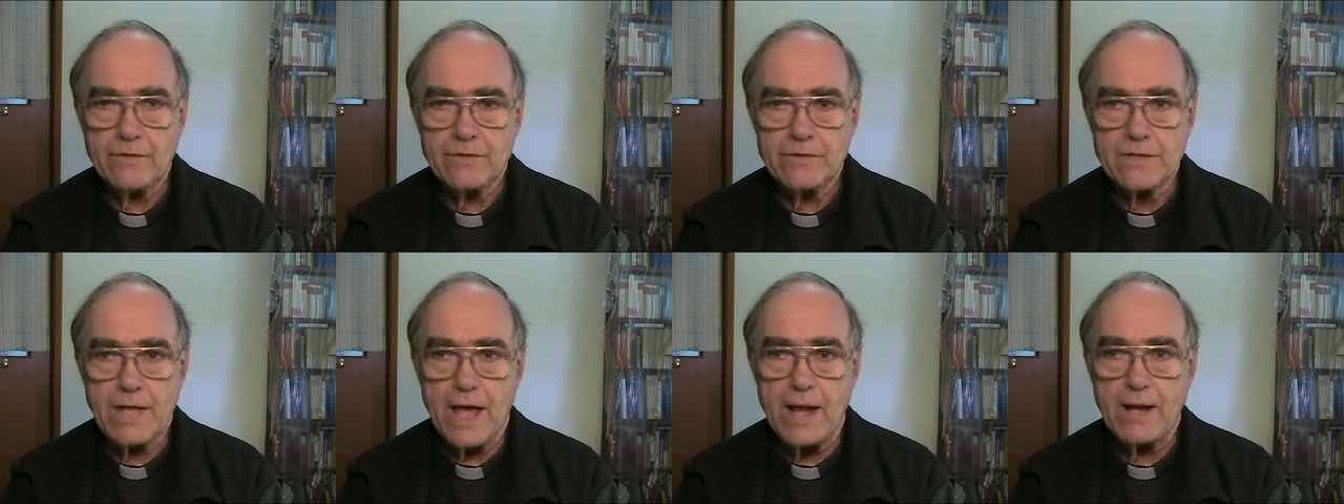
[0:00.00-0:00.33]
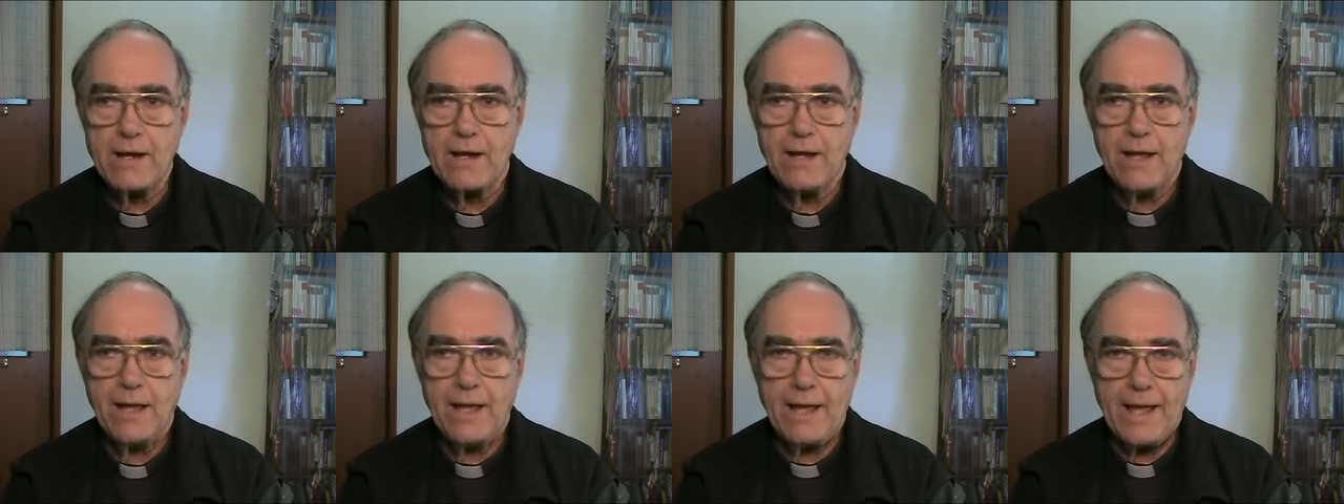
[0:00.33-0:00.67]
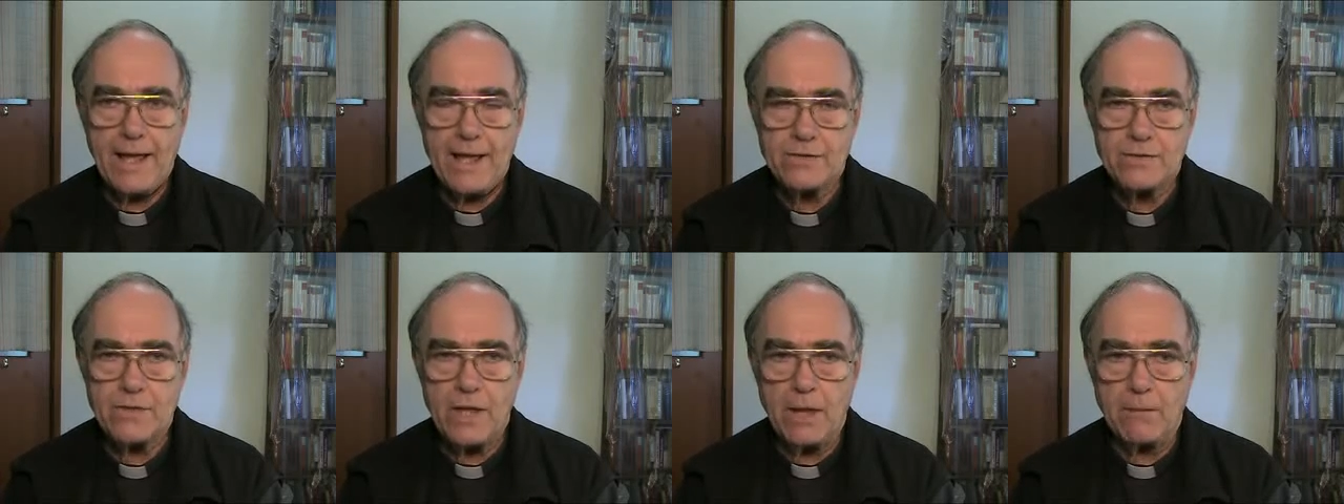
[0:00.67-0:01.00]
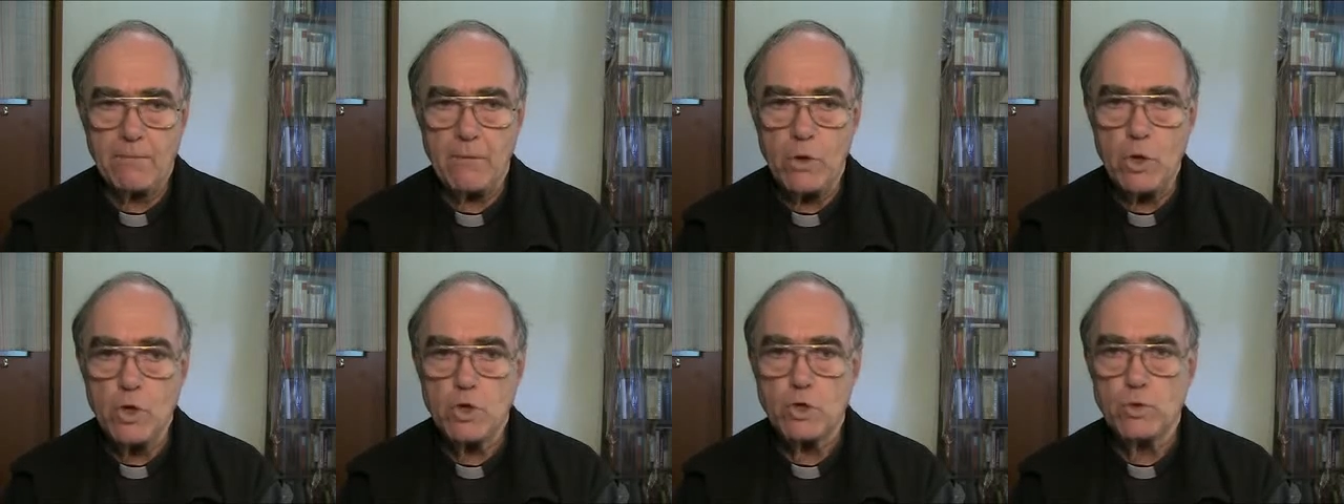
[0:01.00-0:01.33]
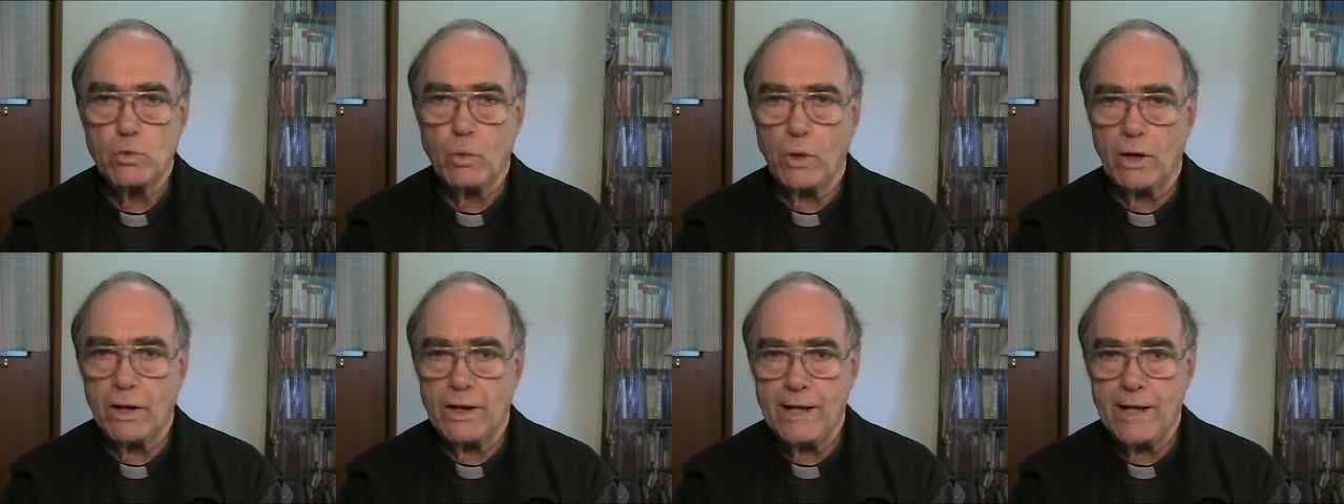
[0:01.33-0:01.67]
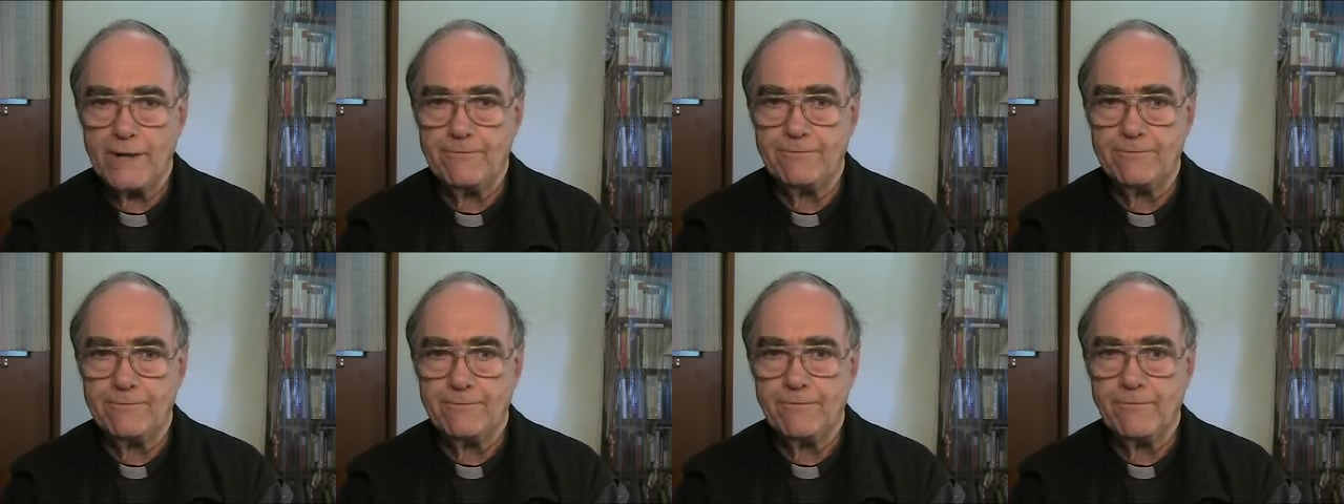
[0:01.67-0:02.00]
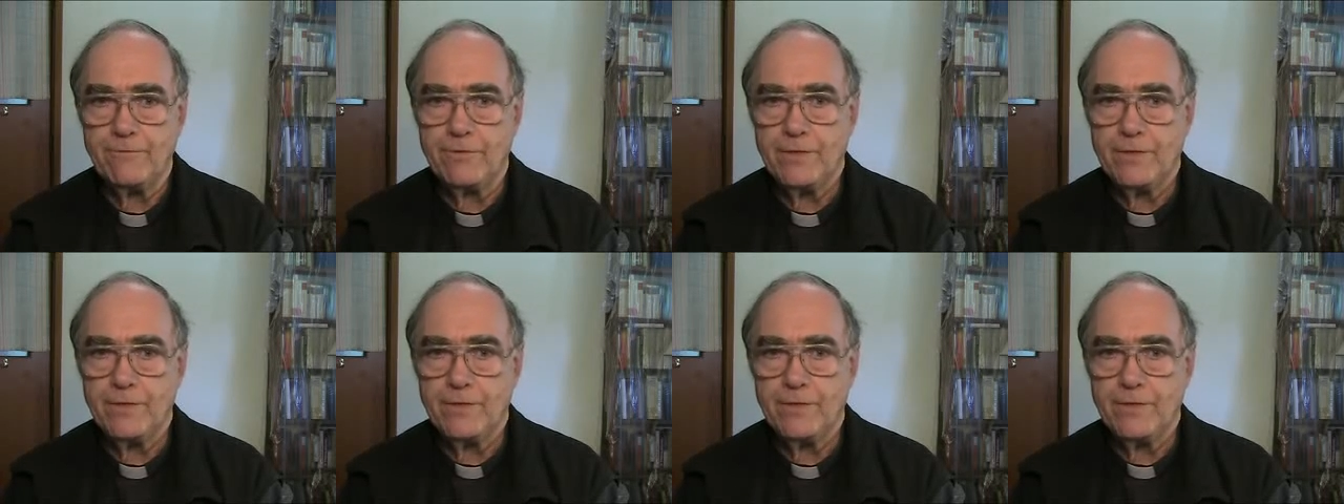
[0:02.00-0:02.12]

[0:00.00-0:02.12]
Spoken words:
the Son as their mutual love.